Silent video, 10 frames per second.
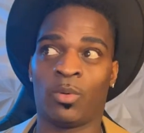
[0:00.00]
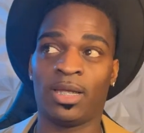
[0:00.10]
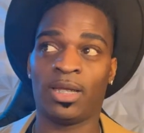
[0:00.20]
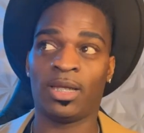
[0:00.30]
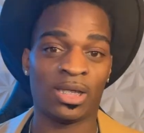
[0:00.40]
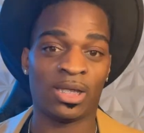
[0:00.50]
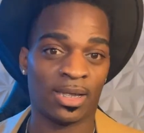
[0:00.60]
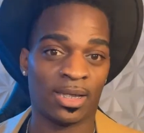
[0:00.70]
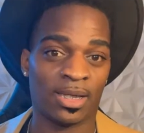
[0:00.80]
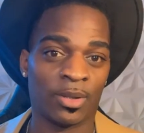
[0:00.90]
legal team
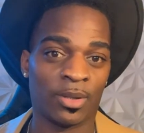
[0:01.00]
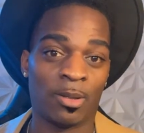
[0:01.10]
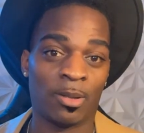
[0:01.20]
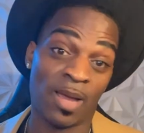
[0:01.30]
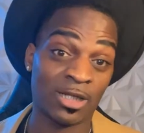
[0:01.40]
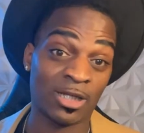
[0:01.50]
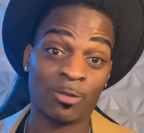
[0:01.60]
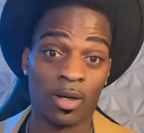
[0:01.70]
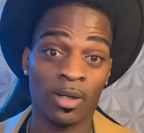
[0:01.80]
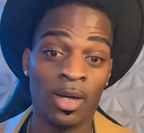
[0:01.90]
said that they were going to be
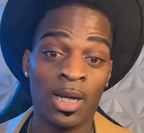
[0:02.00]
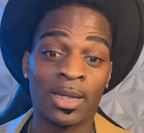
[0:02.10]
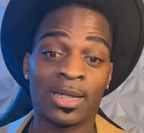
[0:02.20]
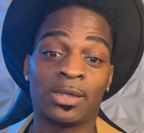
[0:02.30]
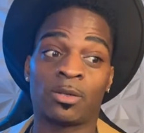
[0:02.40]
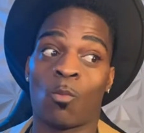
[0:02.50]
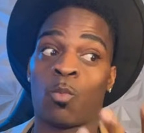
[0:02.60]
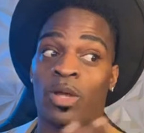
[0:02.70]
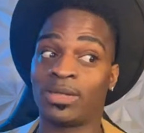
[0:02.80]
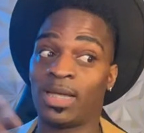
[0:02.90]
responsible for. Because
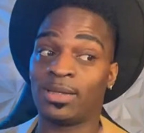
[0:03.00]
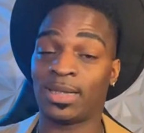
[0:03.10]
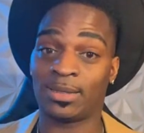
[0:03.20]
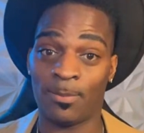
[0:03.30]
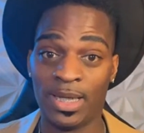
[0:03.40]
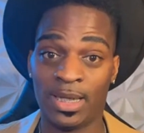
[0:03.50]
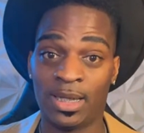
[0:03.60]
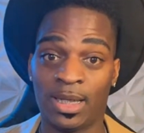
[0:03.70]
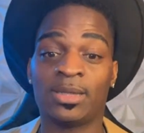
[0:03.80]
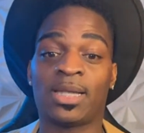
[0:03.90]
what it sounds like to
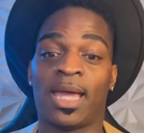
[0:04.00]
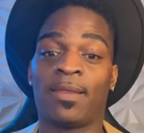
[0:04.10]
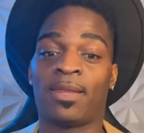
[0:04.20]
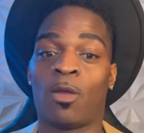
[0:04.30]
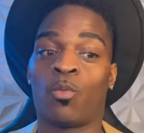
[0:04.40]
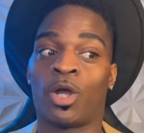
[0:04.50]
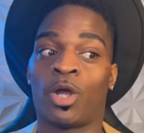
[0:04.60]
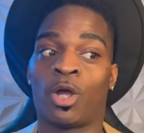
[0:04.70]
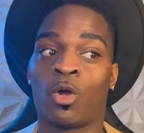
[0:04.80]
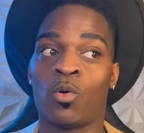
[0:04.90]
me is that they
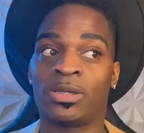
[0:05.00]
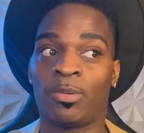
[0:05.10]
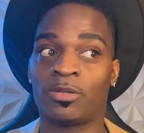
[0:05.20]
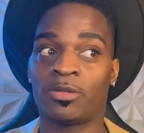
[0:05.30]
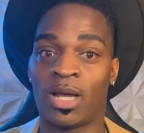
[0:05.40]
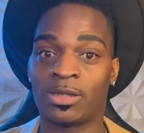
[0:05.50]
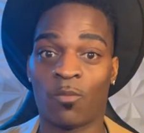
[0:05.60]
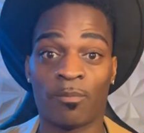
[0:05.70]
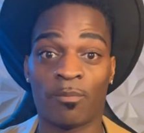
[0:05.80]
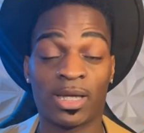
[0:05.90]
were going to be
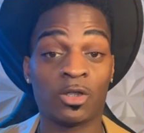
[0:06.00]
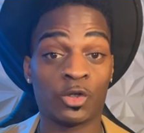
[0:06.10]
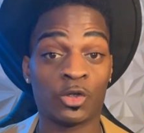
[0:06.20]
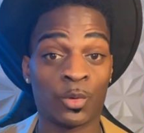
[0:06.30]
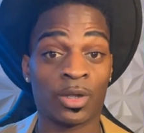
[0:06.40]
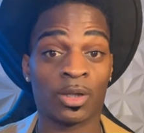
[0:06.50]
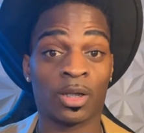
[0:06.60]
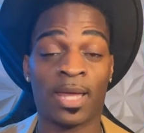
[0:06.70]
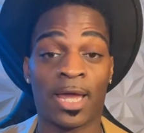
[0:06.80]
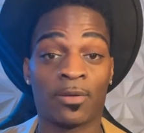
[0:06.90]
responsible for making sure
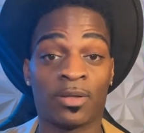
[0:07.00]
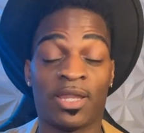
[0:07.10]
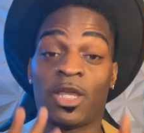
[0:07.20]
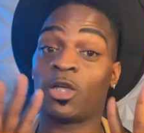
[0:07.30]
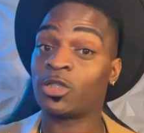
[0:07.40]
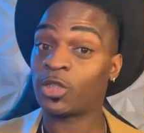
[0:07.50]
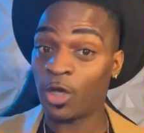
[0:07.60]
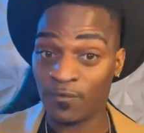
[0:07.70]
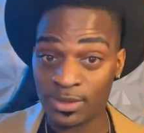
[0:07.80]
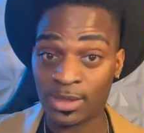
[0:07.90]
that their
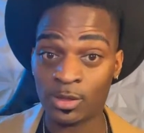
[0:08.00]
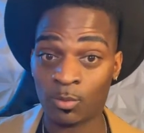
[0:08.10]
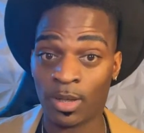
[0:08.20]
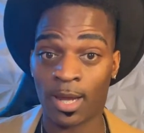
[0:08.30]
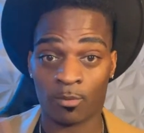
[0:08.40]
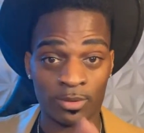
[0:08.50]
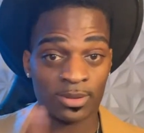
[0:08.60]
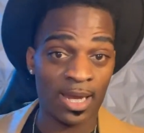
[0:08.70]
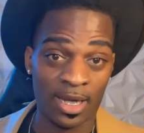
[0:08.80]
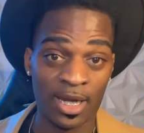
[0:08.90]
services were
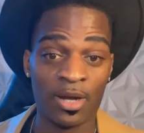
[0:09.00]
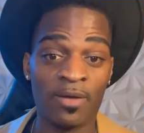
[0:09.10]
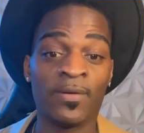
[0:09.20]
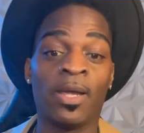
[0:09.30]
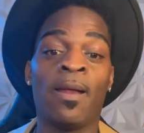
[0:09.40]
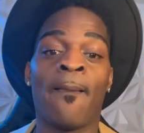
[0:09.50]
taken care of.